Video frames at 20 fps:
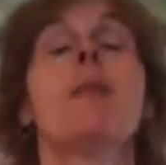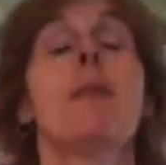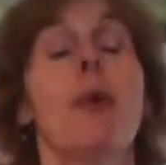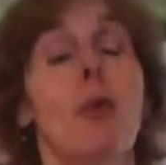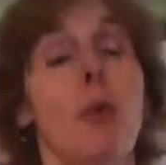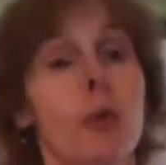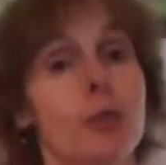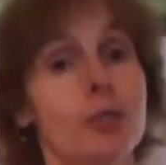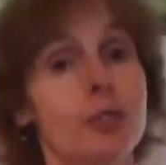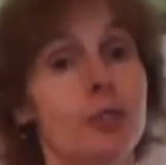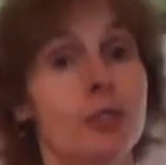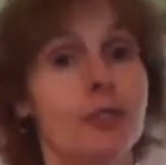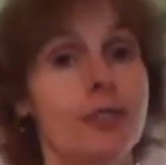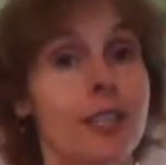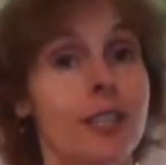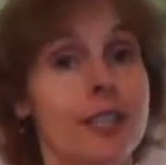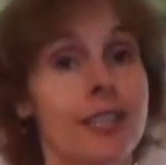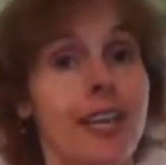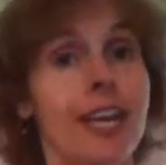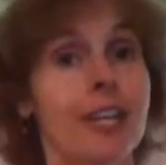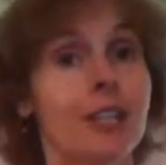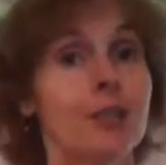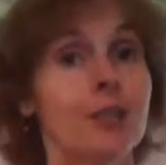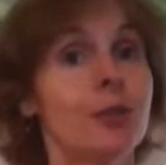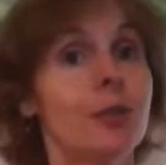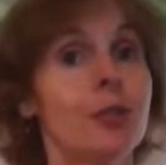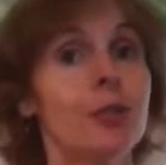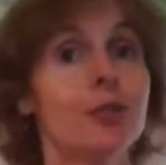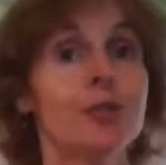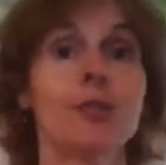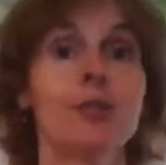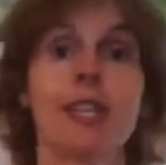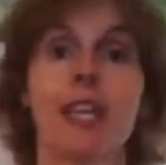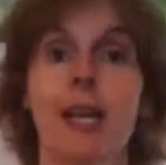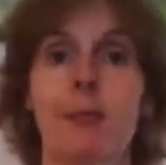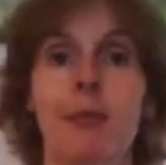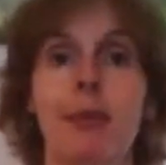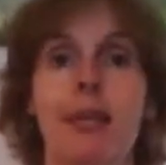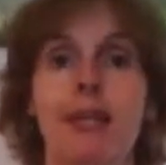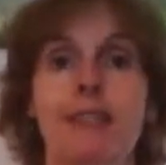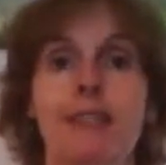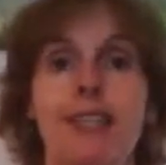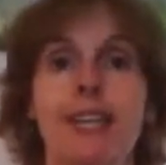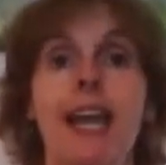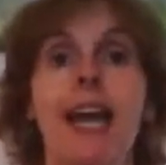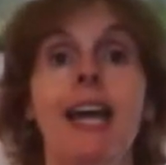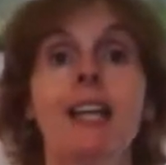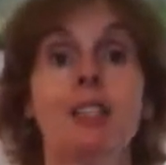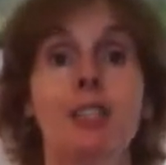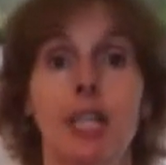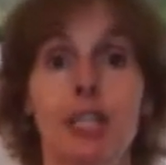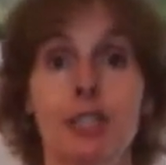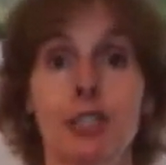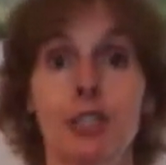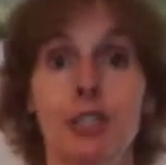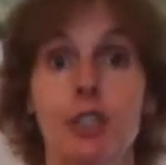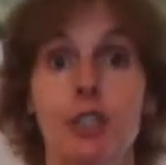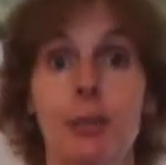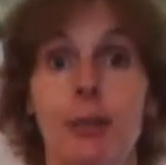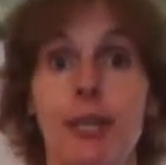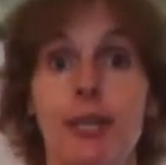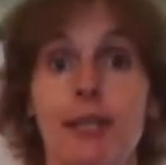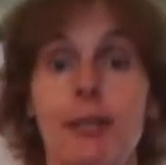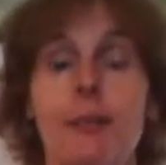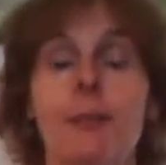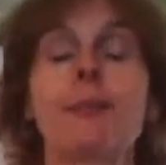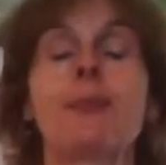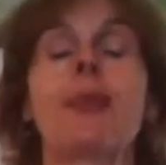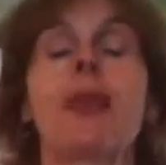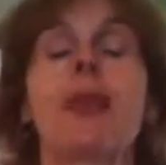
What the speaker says: But once you've done that, you can use tapping as an adjunct to it.